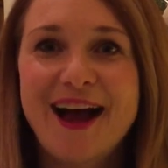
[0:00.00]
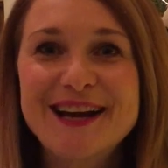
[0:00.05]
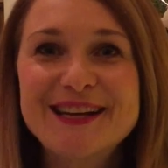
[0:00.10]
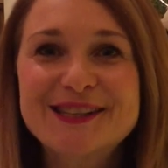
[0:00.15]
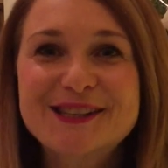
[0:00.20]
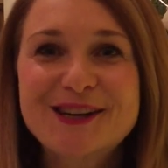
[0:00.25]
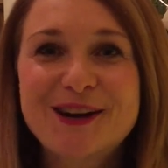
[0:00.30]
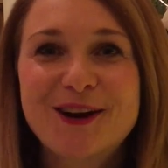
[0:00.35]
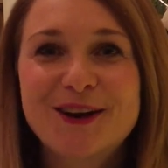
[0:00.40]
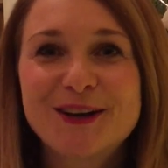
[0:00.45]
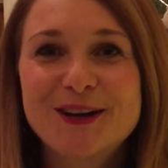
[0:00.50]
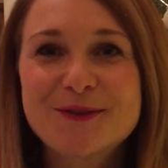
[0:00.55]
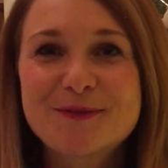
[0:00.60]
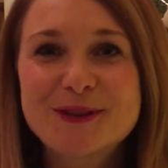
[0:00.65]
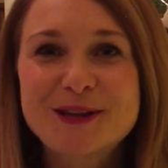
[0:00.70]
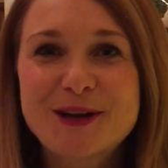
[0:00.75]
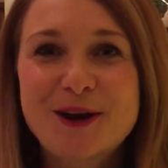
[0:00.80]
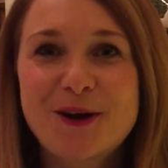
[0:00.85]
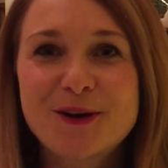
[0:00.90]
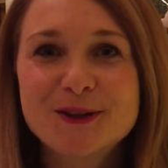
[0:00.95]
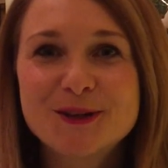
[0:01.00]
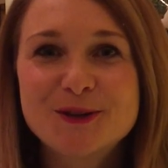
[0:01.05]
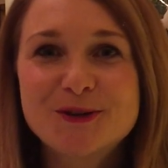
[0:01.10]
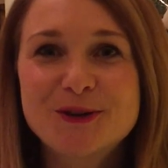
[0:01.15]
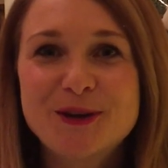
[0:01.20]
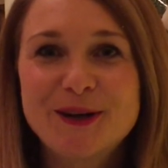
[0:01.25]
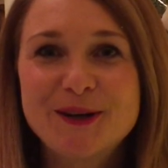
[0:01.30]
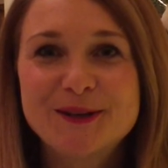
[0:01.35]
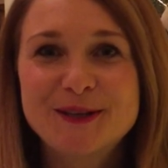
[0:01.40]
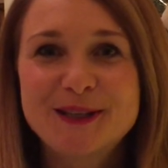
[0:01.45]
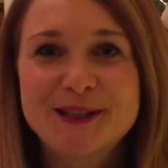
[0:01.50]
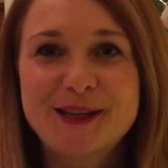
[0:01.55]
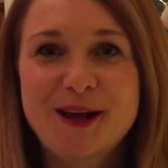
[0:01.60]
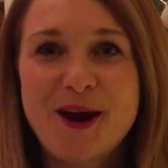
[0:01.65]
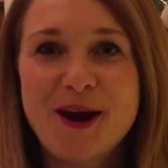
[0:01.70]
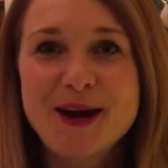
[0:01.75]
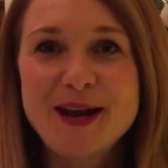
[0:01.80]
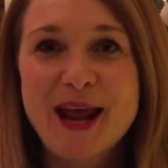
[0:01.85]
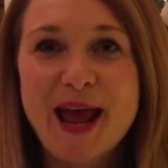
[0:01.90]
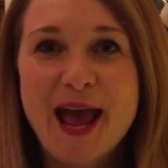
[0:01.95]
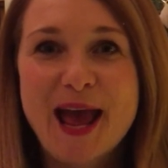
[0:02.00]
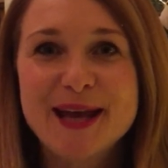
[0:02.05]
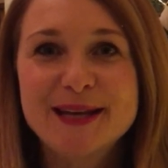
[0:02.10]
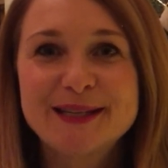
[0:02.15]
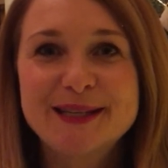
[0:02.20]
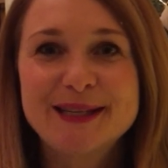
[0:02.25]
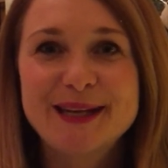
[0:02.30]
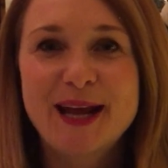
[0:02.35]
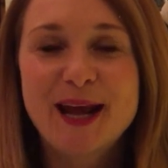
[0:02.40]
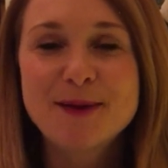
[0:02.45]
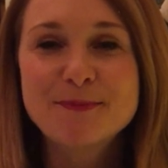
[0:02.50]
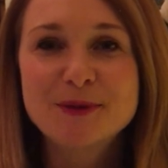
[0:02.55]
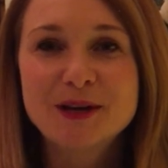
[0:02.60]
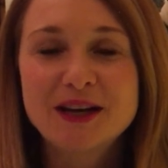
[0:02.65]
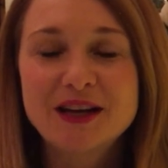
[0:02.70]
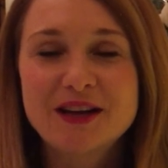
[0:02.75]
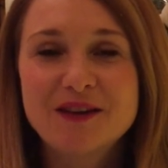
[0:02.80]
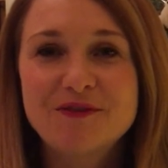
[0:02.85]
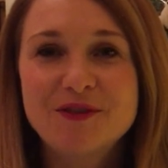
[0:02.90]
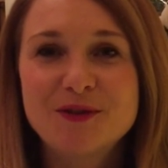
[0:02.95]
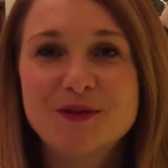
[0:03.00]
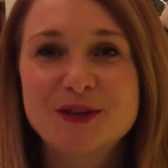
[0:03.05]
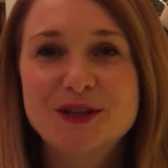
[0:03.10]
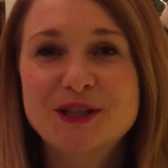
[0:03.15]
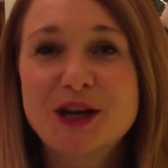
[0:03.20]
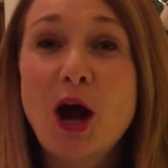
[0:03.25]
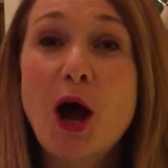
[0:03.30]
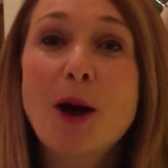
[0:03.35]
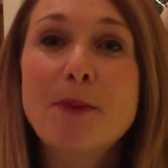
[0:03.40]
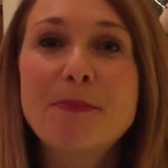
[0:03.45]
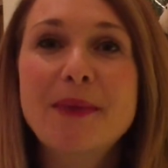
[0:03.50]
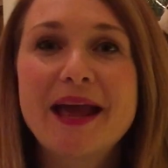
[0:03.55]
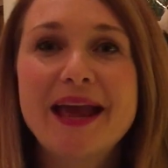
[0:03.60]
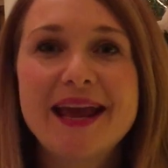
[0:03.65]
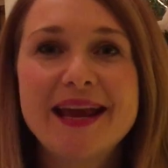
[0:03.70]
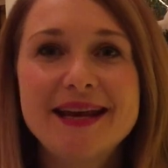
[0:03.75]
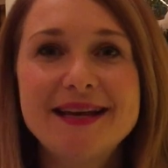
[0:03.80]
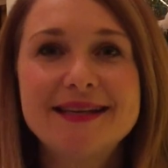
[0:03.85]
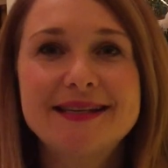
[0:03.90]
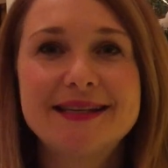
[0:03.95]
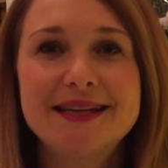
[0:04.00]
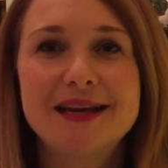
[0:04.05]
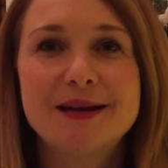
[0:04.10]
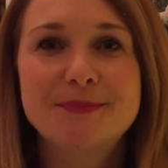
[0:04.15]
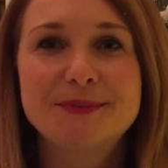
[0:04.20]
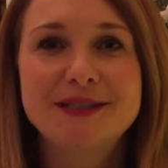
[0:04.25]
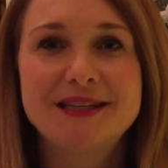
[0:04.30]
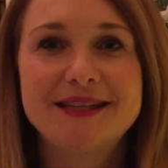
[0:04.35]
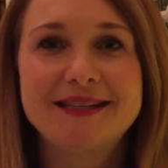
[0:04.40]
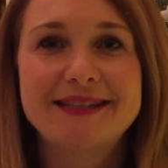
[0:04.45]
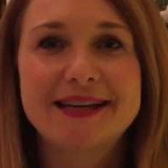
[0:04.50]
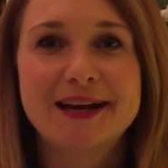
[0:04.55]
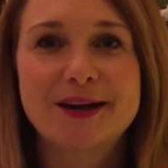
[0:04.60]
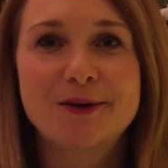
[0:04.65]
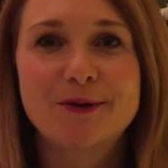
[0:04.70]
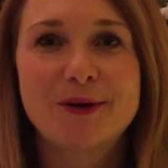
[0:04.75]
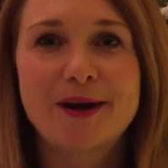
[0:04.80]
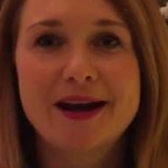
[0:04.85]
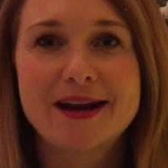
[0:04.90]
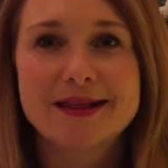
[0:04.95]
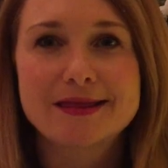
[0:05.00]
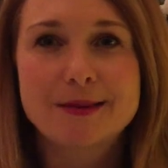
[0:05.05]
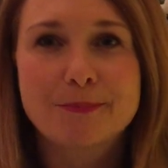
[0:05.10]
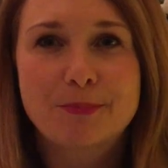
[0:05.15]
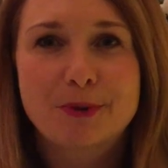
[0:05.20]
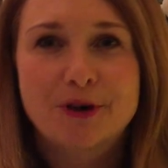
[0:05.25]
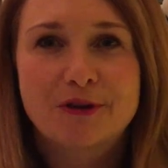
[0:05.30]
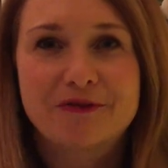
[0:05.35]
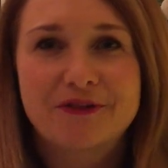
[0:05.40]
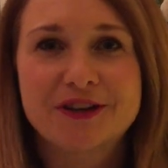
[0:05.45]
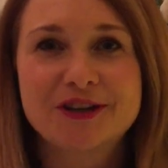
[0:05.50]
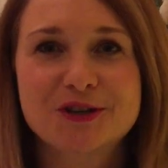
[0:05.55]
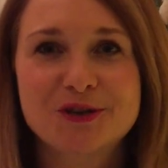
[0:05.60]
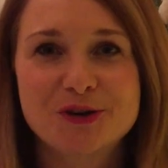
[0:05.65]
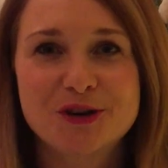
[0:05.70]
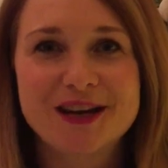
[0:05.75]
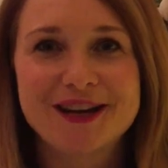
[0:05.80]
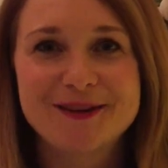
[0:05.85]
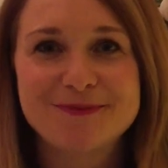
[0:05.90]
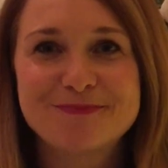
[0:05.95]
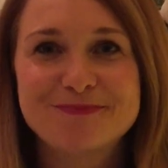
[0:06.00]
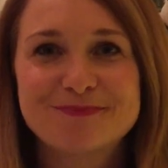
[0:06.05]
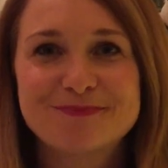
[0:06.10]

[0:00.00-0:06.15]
Hi, it's Karla with Karla Dreyer Design, and today I'm going to give you the top 8 tips to decorating the perfect tree.